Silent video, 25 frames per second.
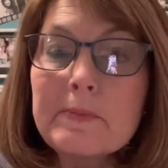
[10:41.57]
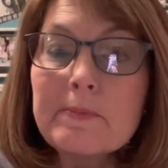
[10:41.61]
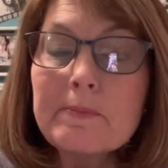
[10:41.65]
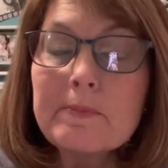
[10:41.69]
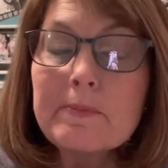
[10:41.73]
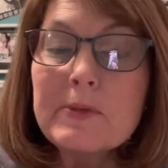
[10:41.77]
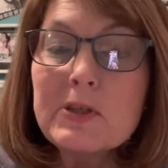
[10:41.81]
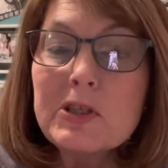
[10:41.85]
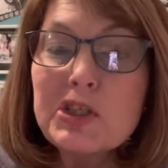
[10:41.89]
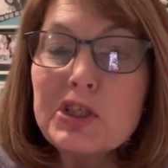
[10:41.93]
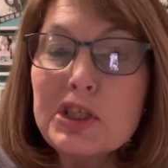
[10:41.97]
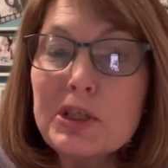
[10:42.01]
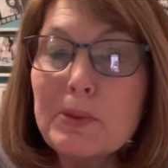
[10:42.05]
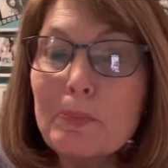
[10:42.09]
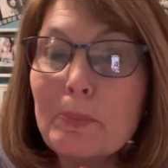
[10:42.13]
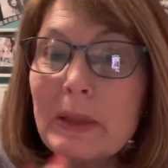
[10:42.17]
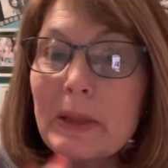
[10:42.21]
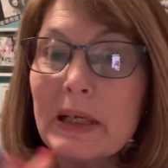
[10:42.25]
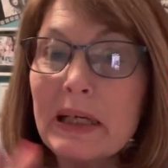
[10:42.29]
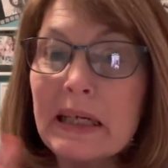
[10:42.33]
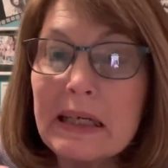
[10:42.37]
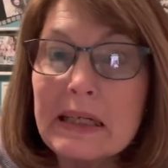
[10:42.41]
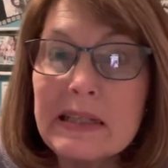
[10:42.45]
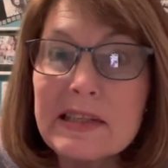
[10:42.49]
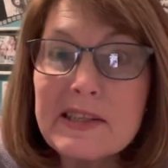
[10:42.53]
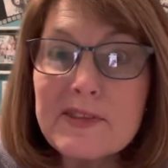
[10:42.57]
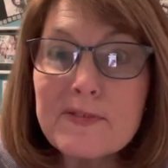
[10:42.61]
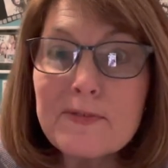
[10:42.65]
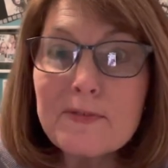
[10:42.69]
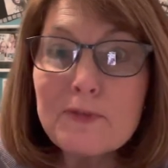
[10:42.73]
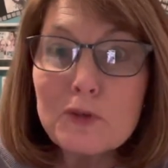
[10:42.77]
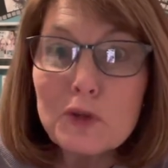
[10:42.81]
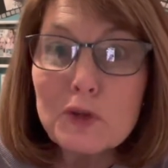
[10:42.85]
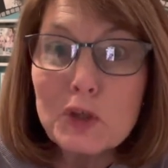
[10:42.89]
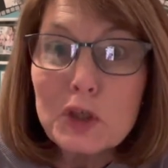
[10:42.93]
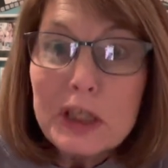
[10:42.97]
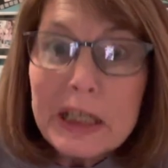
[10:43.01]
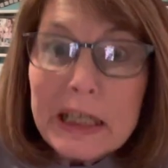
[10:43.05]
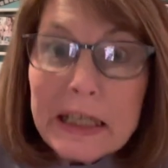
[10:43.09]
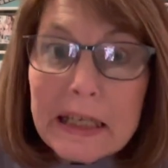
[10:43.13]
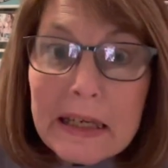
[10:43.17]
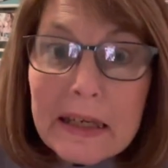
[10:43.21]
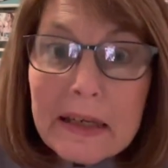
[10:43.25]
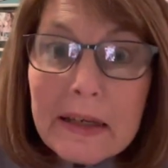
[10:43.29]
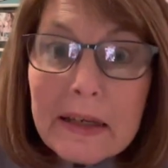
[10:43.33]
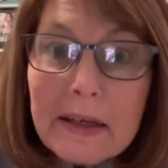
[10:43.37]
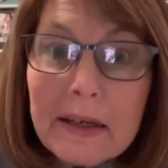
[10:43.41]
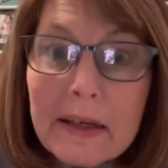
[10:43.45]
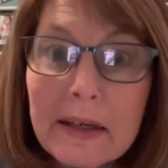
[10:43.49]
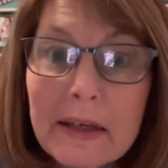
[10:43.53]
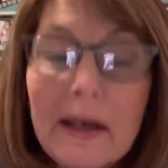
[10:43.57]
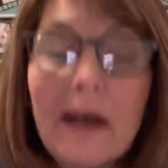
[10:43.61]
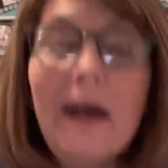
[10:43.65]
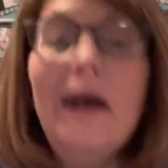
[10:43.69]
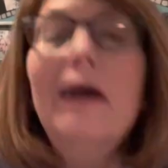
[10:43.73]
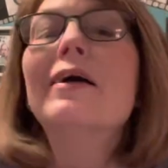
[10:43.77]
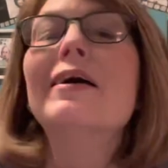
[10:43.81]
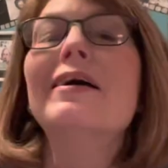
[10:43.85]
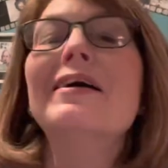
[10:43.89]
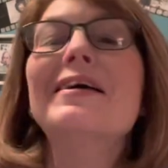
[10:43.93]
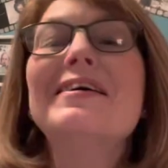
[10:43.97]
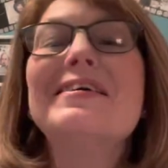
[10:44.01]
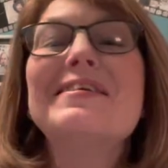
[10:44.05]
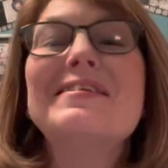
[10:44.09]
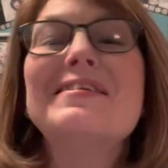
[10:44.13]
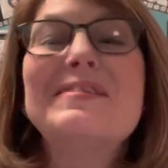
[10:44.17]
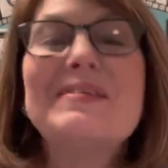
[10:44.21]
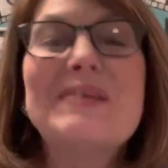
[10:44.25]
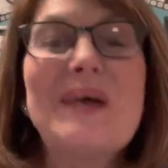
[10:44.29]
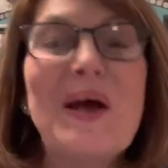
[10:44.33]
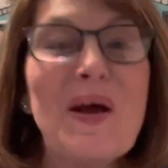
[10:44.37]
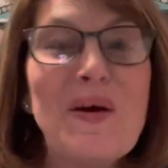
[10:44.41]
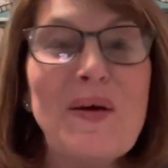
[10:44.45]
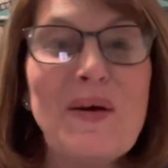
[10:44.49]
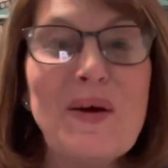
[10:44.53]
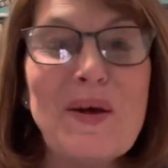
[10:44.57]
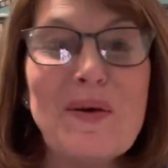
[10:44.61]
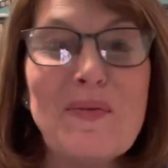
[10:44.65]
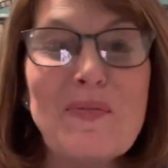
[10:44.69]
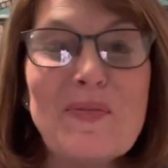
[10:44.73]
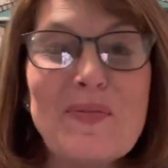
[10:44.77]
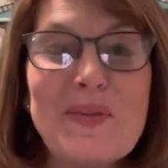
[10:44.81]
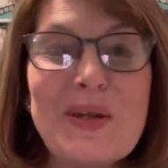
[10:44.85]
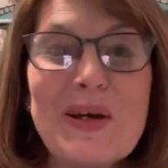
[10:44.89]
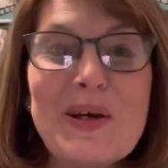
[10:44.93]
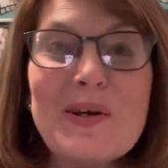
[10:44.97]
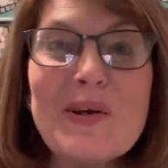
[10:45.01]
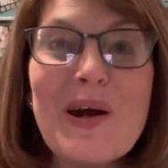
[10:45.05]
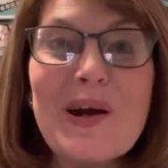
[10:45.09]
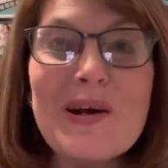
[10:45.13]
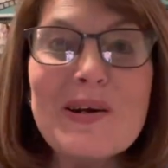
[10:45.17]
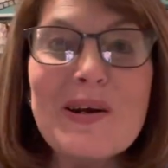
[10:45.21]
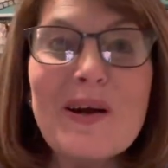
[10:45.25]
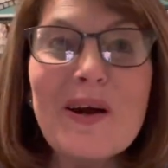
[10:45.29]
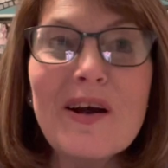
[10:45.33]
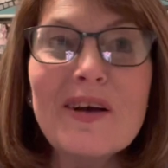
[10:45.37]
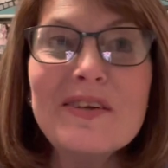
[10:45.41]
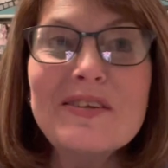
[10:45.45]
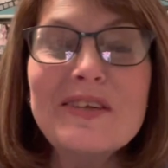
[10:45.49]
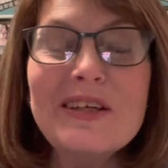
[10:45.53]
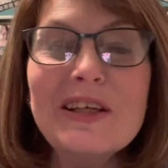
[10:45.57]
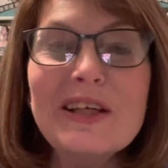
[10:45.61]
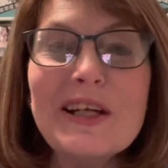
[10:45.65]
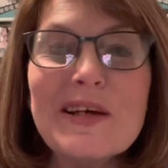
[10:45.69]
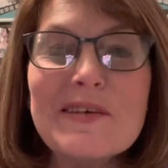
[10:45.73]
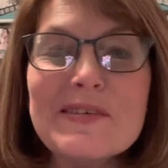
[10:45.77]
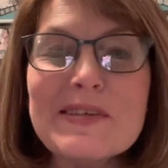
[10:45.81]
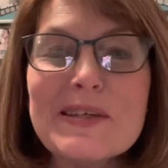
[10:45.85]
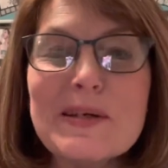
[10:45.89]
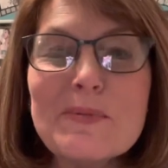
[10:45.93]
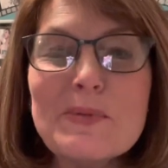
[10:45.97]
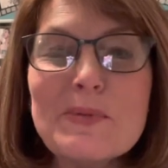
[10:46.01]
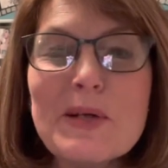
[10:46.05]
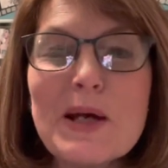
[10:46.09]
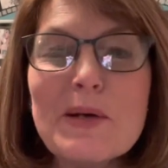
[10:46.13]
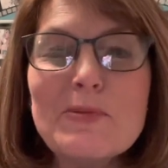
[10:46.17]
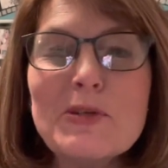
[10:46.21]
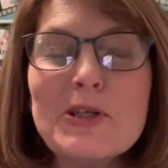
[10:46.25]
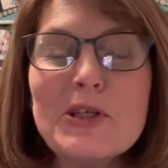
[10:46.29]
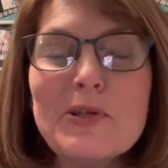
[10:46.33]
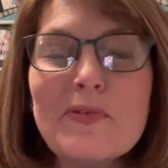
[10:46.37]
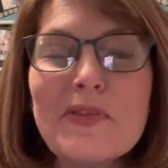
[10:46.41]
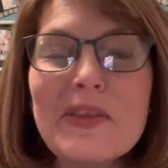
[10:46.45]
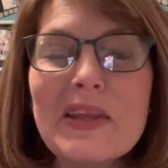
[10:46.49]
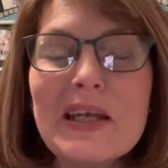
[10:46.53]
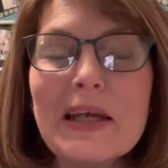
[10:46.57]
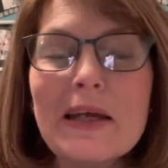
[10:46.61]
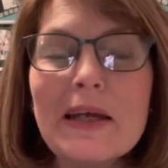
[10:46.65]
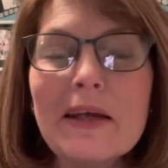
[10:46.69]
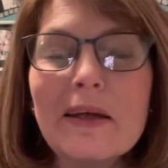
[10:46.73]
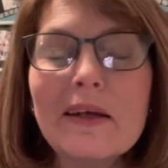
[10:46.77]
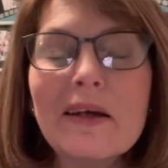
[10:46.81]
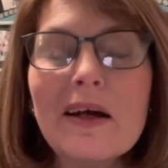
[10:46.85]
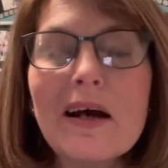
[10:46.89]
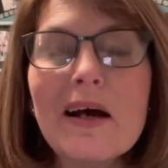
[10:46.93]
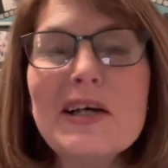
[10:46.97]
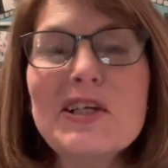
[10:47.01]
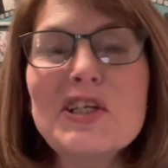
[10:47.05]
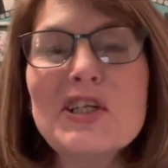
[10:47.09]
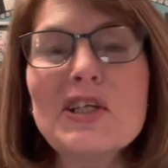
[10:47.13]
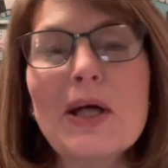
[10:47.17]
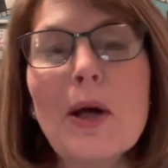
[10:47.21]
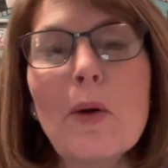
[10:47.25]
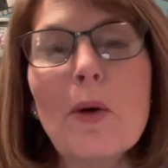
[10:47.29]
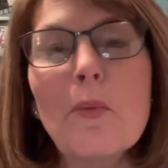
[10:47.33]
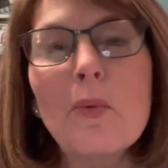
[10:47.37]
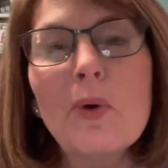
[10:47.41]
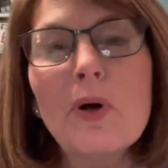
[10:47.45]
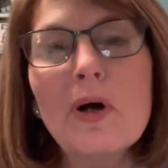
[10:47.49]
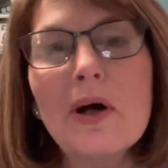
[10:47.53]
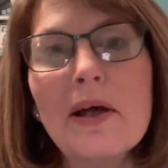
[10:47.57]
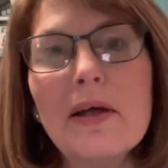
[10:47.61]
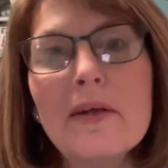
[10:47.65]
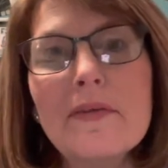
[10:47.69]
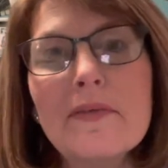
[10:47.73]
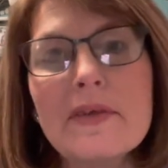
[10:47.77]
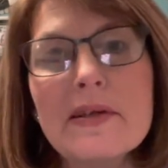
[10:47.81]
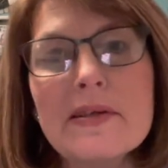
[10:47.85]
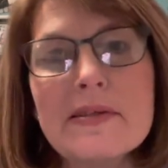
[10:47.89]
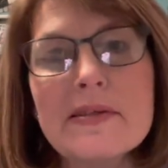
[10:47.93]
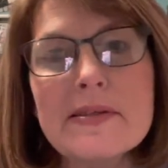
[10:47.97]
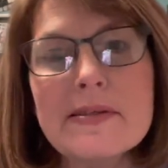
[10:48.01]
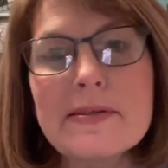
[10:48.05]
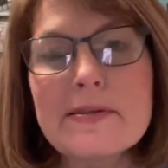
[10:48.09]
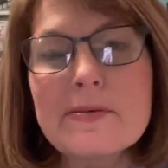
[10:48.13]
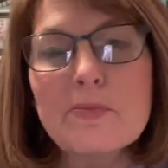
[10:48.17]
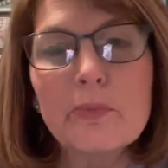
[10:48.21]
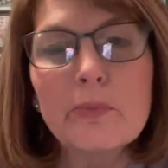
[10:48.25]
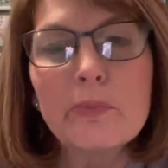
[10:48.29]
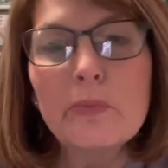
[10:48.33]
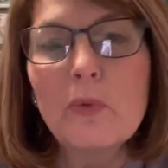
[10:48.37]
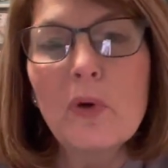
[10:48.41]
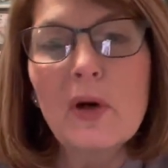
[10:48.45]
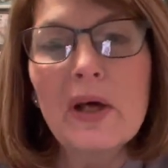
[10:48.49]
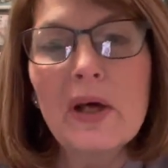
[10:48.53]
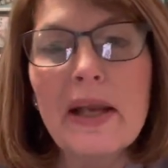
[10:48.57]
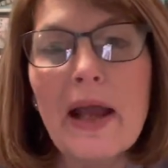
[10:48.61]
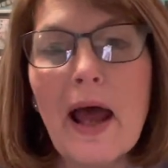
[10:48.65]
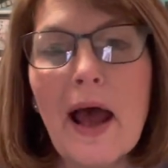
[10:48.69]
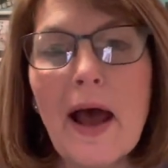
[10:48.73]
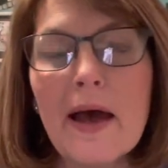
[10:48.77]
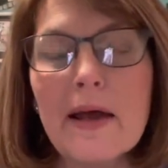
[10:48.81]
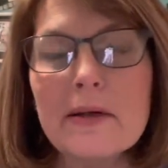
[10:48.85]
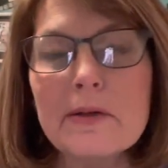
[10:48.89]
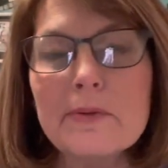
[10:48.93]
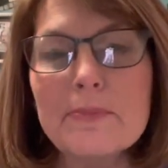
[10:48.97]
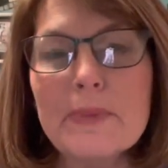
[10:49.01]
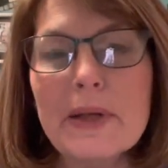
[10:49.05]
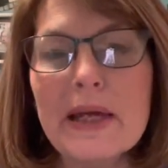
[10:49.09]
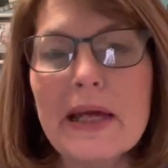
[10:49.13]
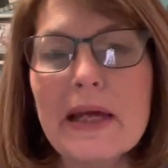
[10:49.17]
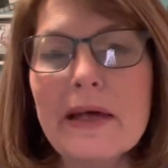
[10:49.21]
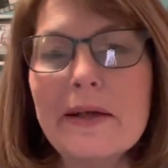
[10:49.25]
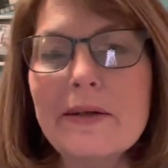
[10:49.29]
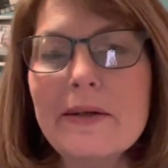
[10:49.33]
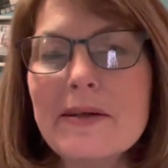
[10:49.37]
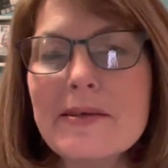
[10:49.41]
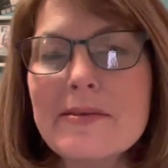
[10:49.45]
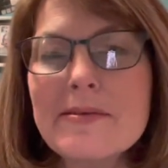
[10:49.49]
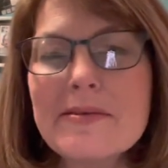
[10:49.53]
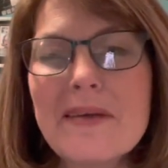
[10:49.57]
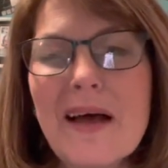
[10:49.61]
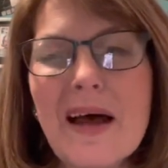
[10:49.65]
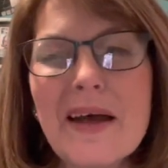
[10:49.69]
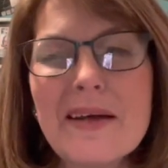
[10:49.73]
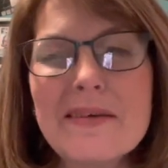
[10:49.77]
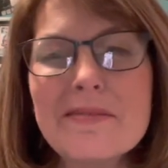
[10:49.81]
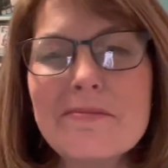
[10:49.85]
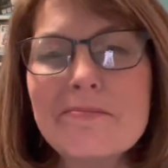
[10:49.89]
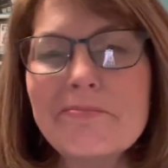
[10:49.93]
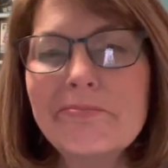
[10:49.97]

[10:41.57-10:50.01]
Shipping is free. So if there are, sometimes you think, gosh, I want this one item, and it's like